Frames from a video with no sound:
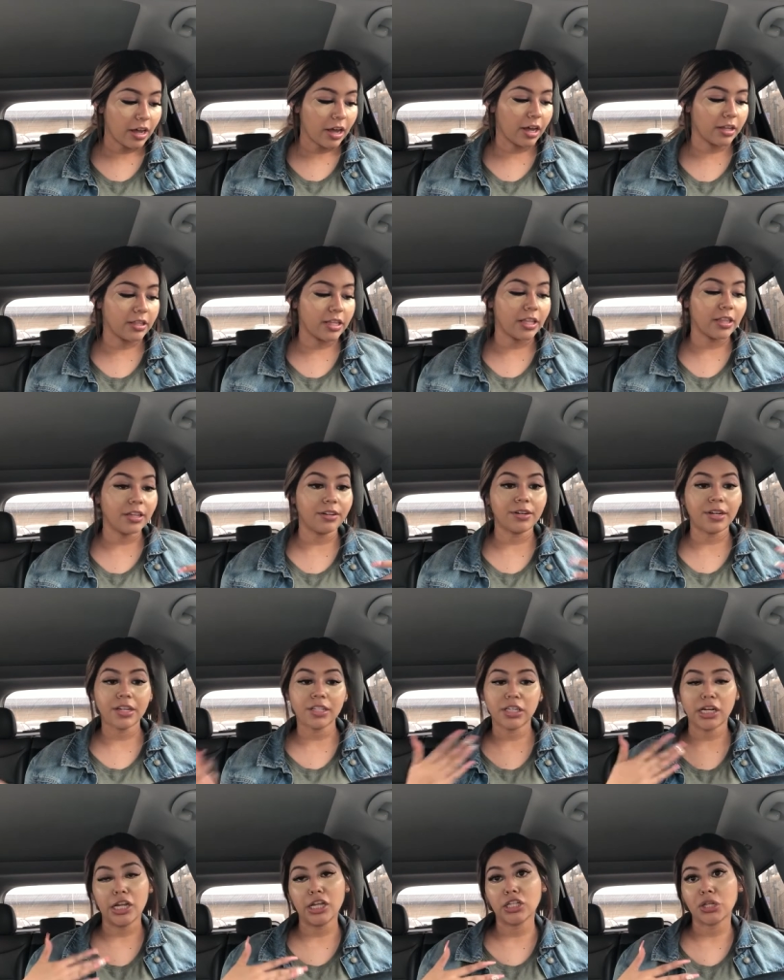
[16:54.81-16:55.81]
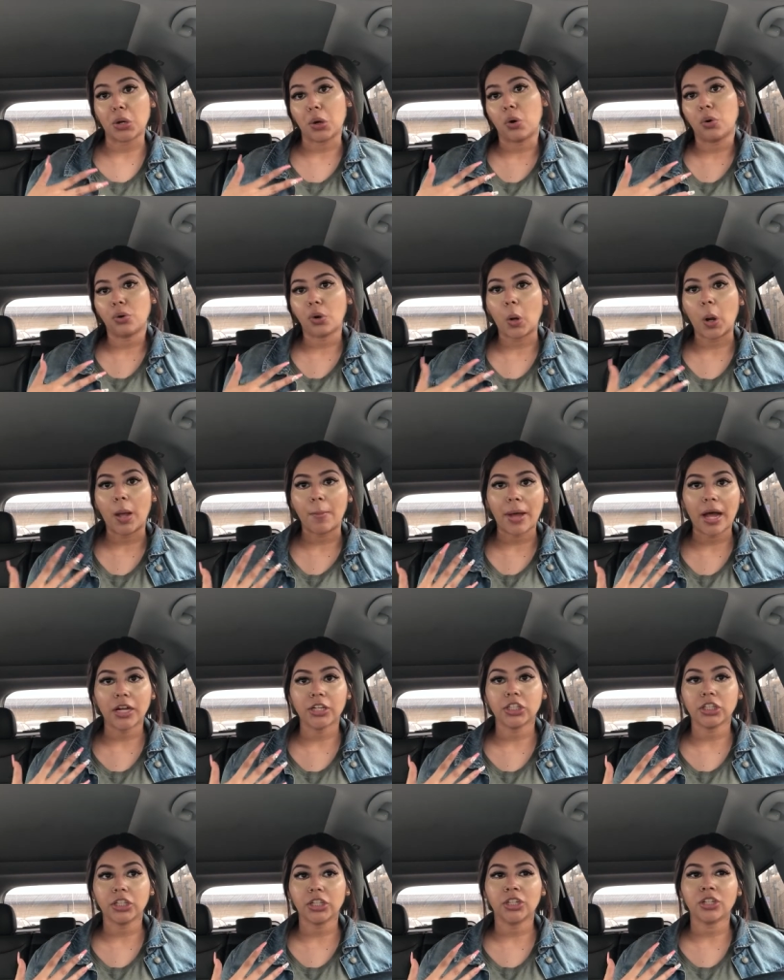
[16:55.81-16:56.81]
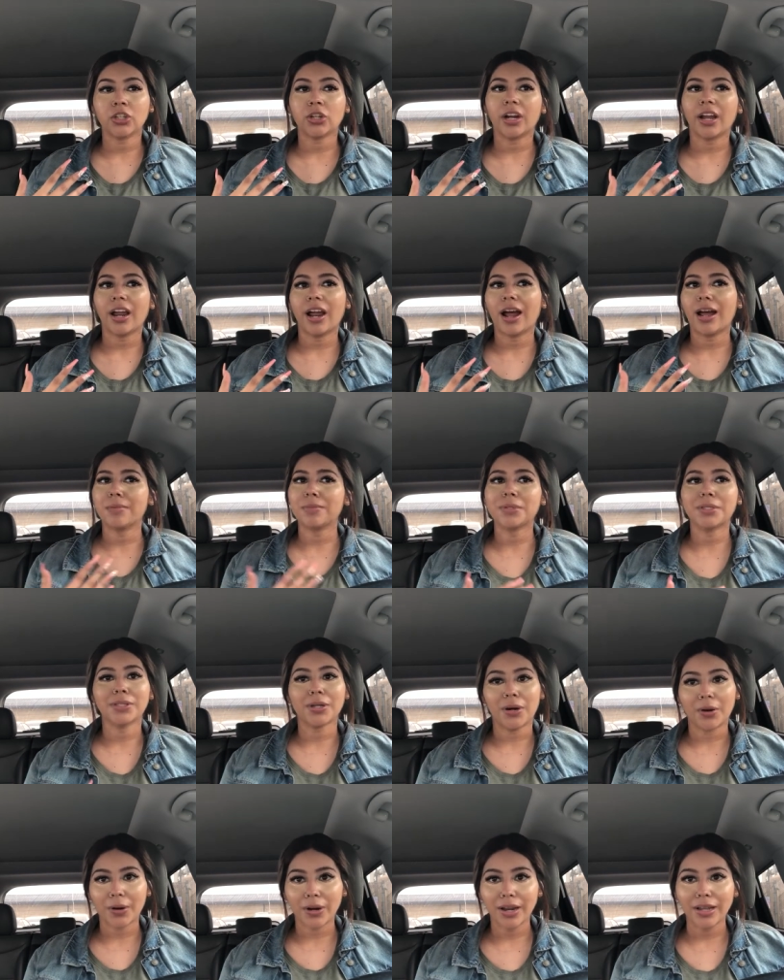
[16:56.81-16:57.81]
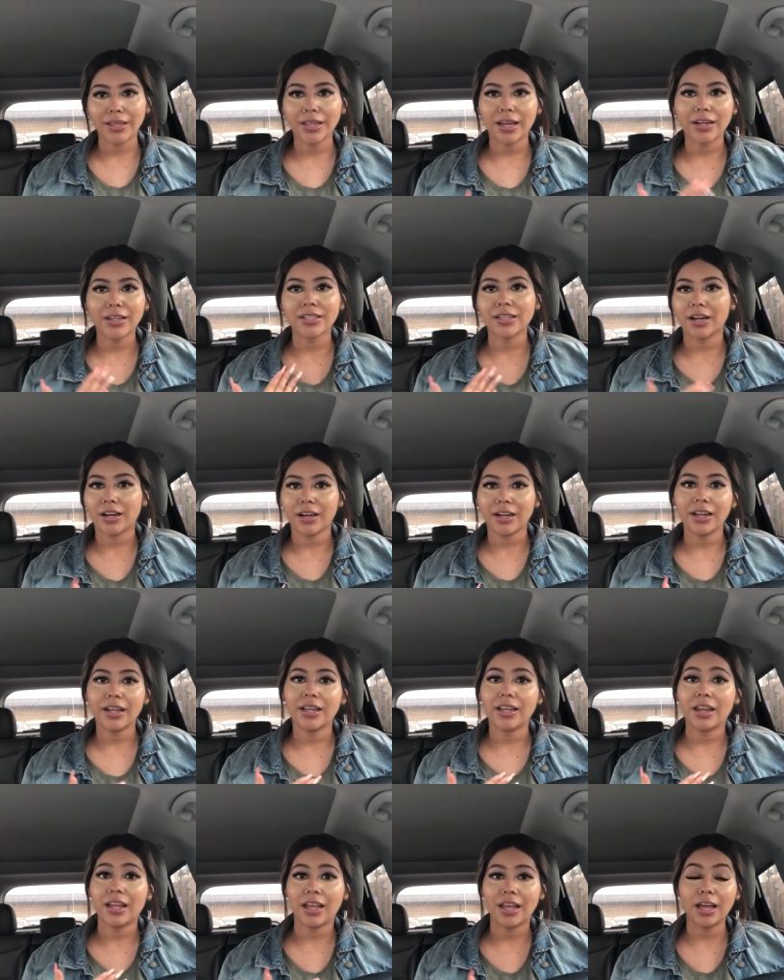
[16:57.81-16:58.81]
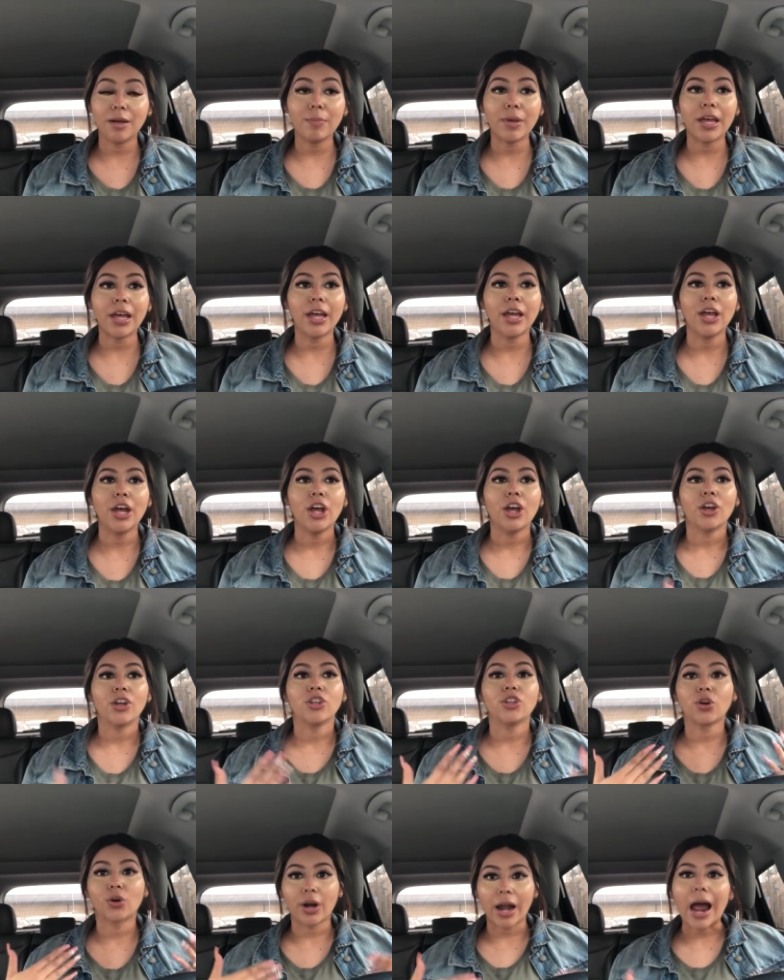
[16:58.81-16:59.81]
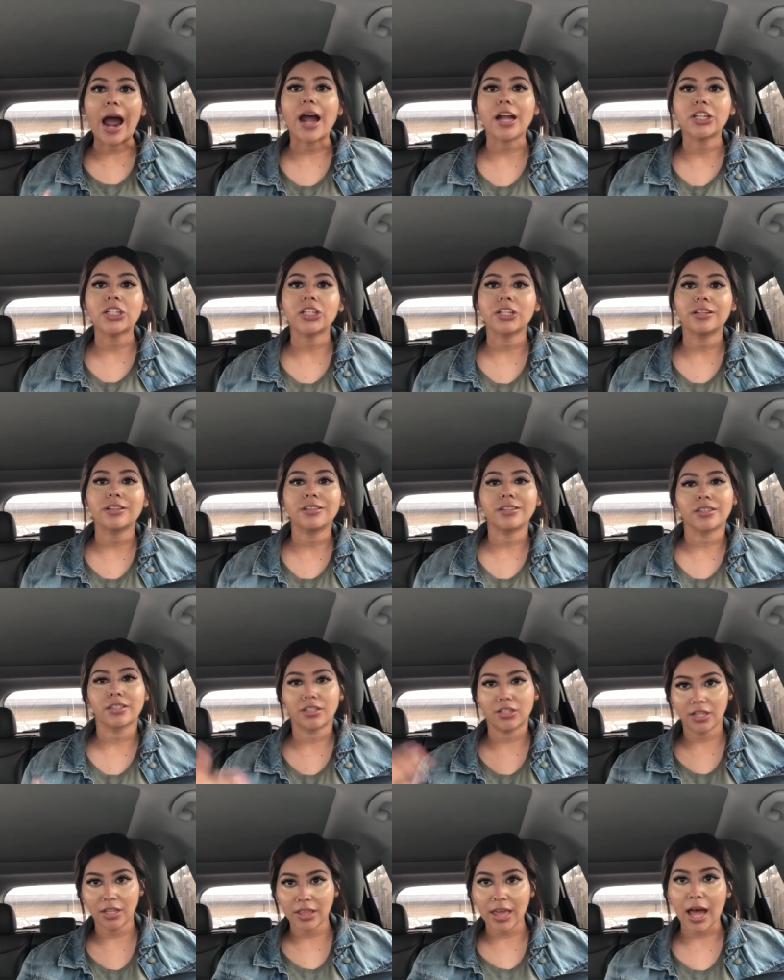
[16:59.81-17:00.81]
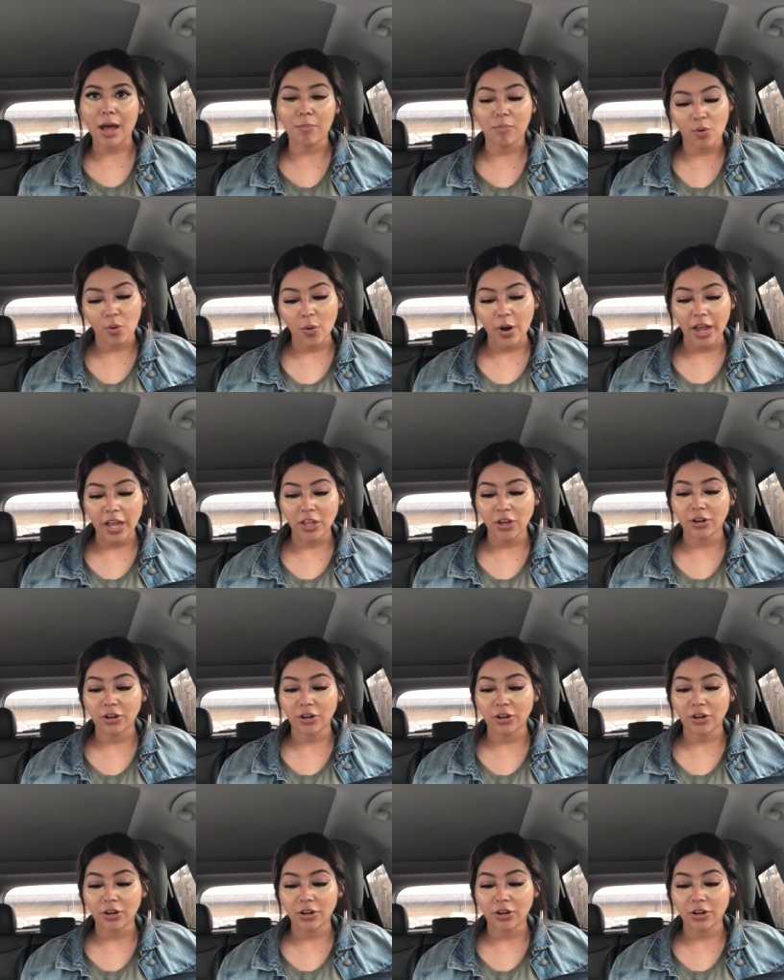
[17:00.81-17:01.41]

and then the next day he's like, oh no, I'm actually straight, I'm sorry, that is not going to inhibit your actions to that point.